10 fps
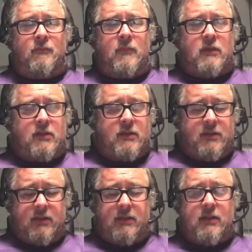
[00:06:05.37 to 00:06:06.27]
And she
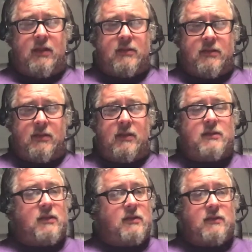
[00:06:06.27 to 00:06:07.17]
said, Yes. And I
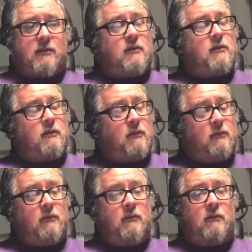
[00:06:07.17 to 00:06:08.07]
said, It's going to hurt.